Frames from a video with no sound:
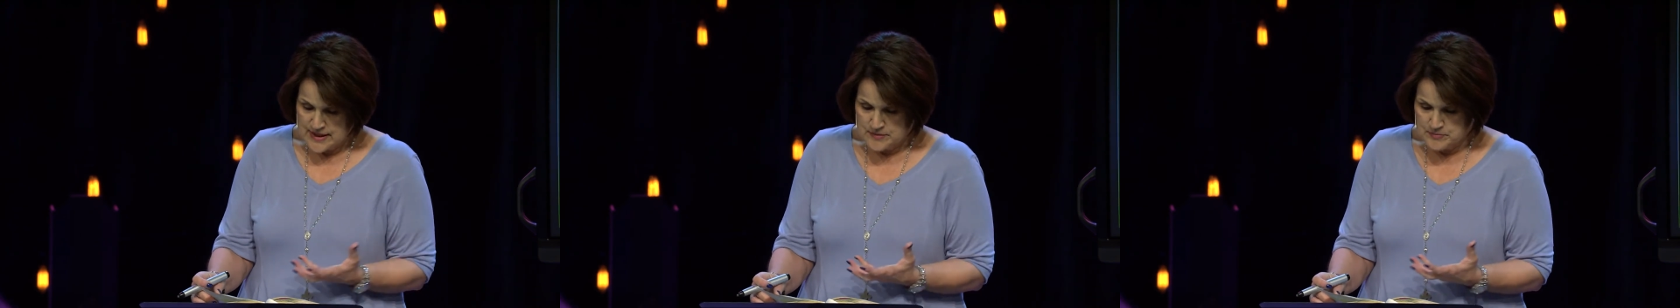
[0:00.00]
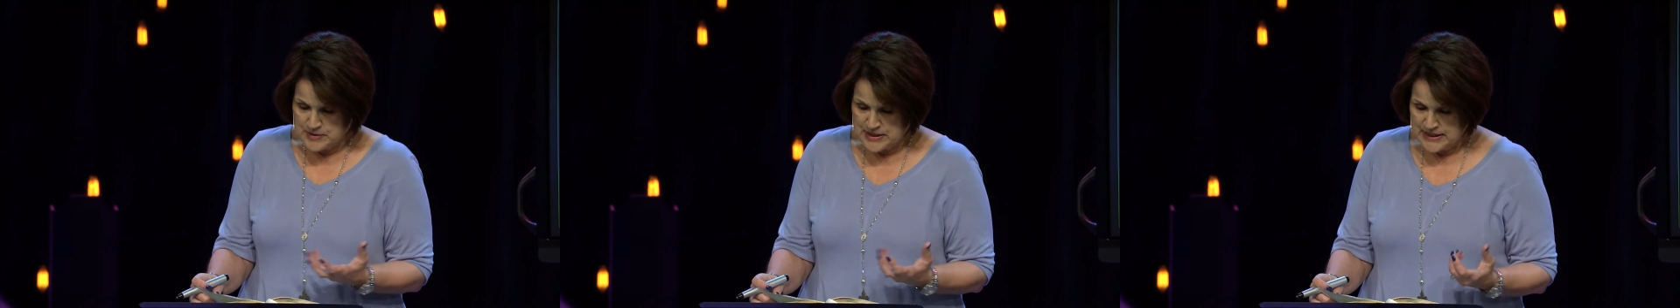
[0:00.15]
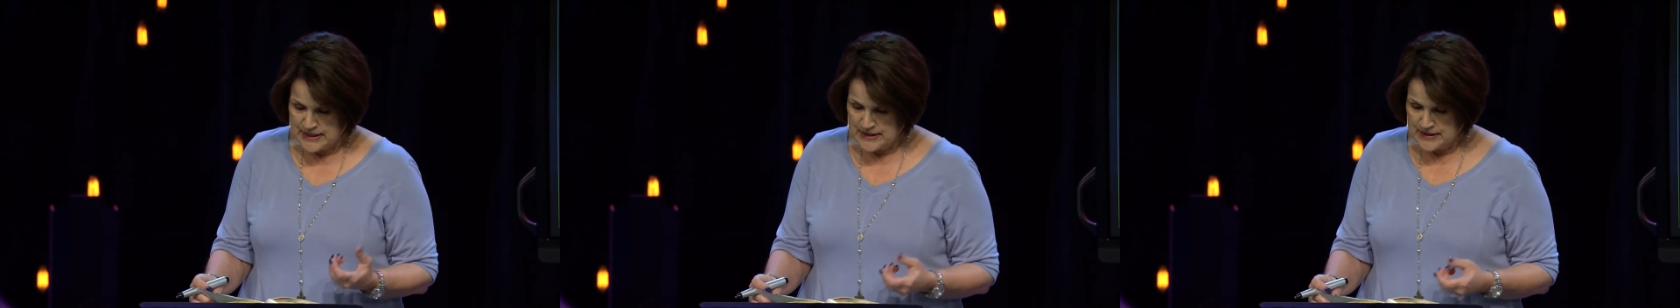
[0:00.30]

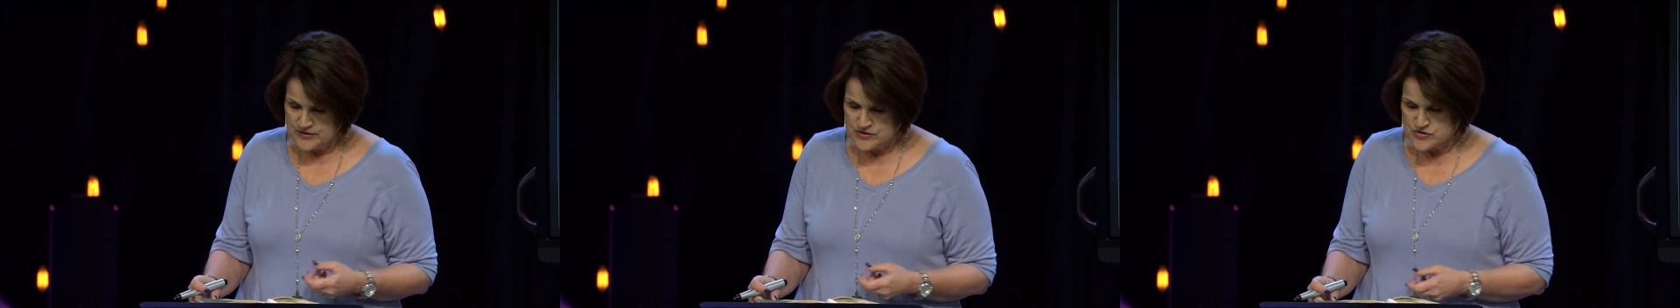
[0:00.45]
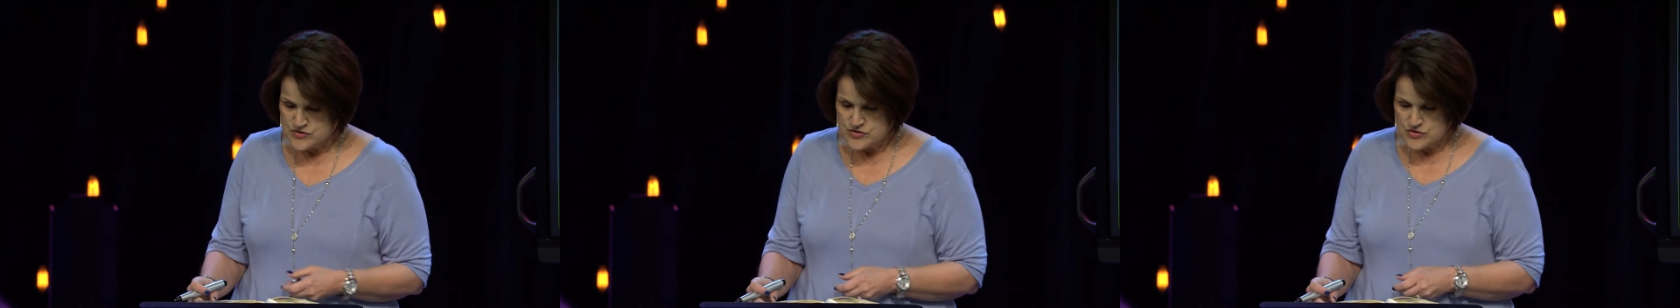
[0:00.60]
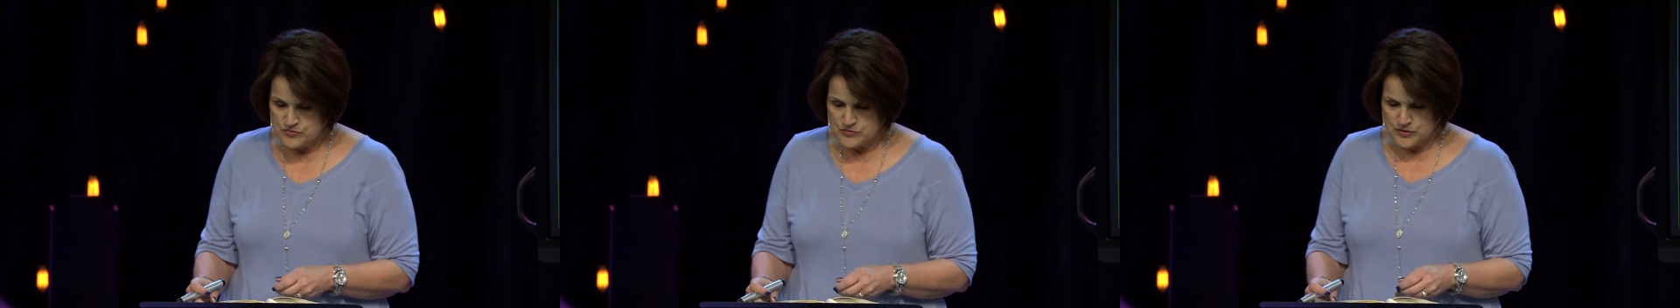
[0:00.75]
and
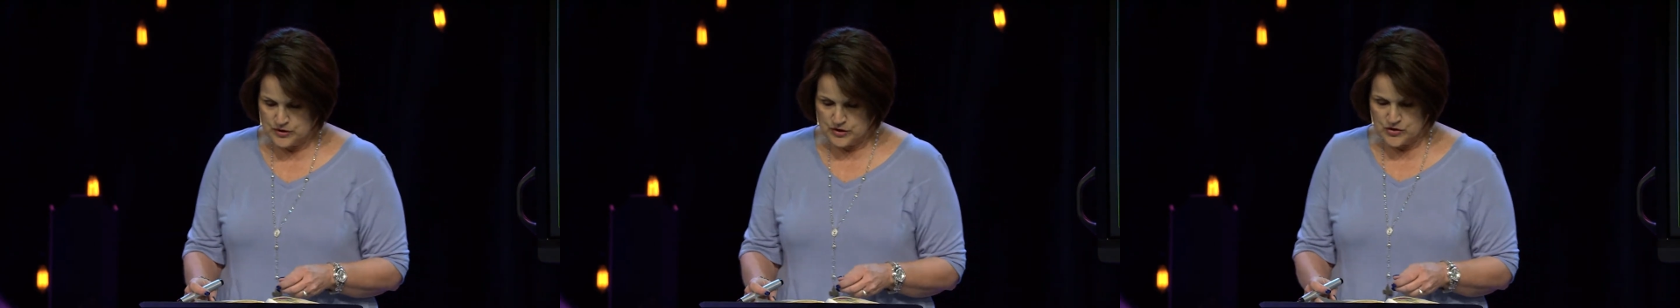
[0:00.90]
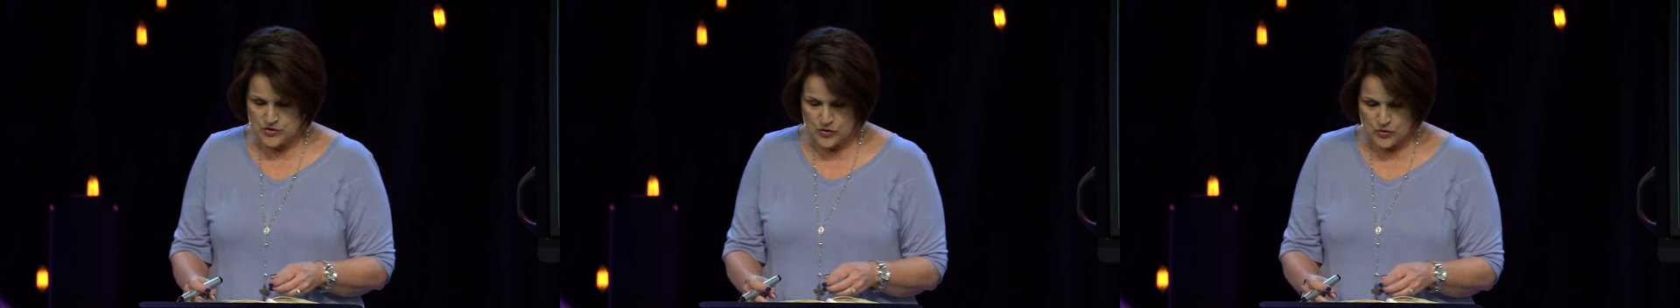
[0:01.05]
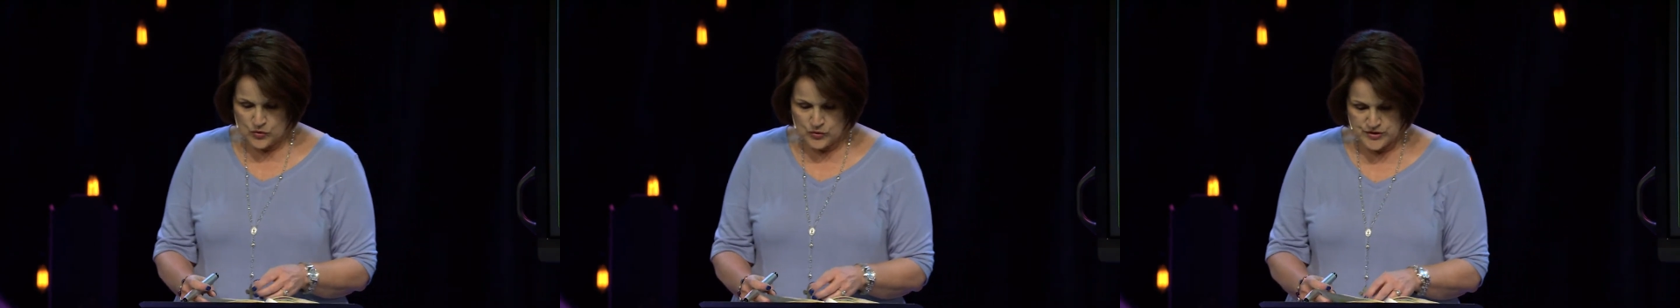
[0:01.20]
began to really
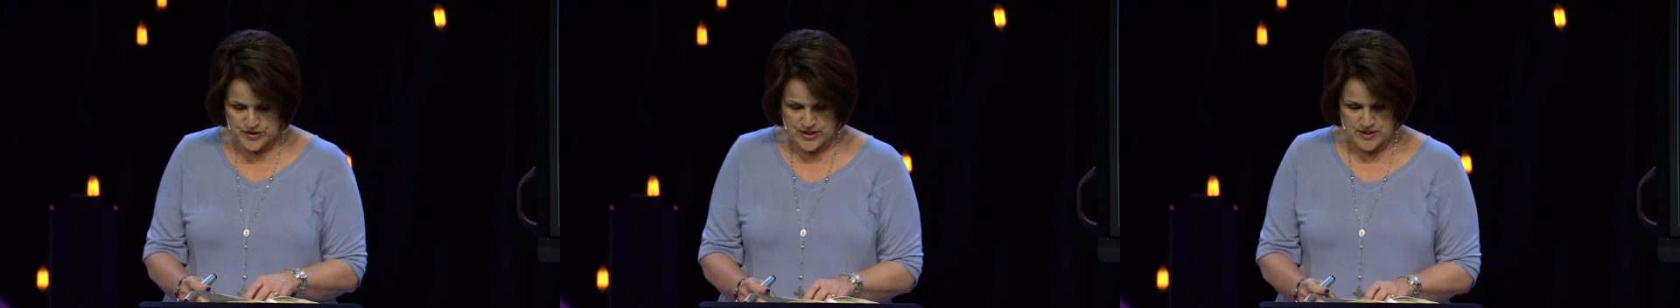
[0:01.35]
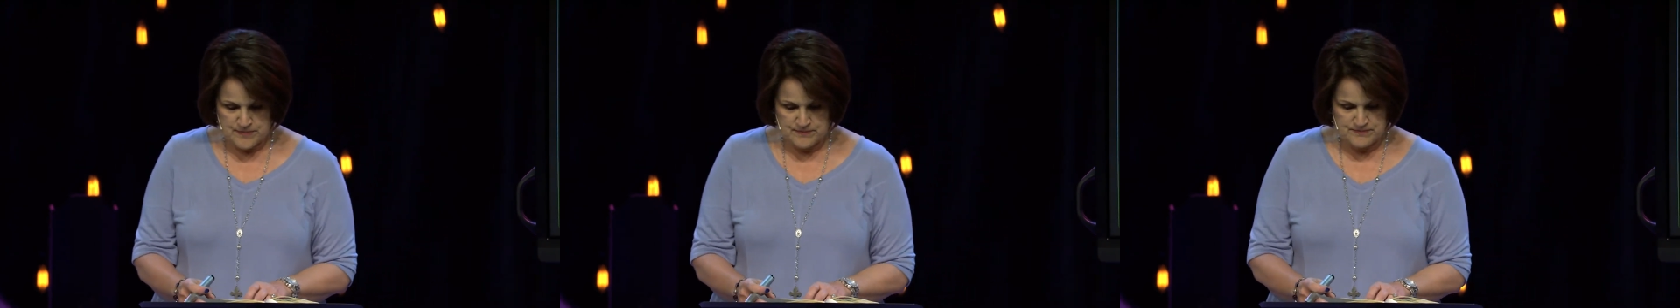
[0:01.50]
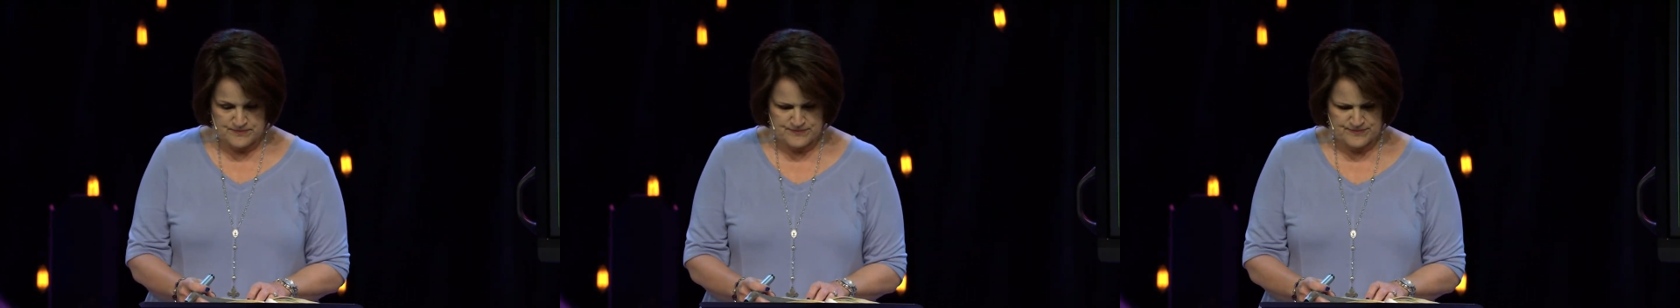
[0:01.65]
hold
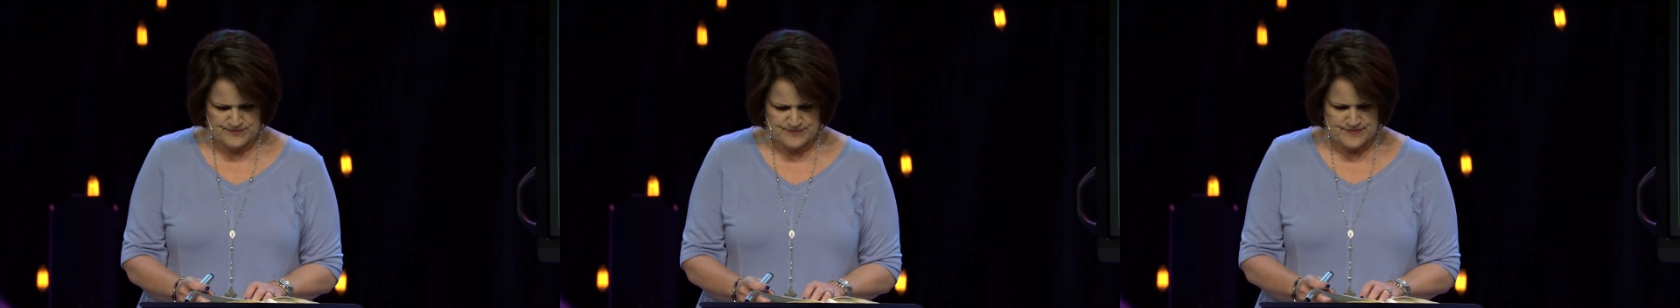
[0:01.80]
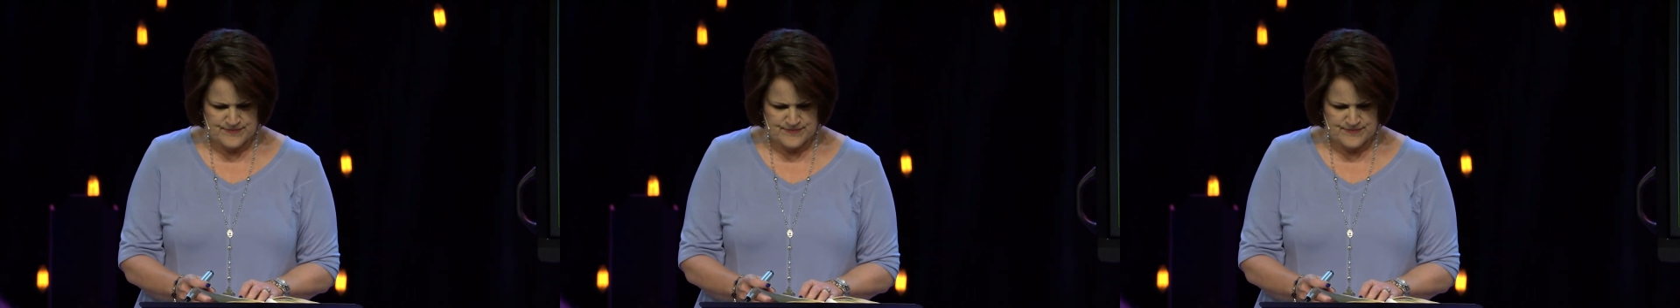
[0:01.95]
him.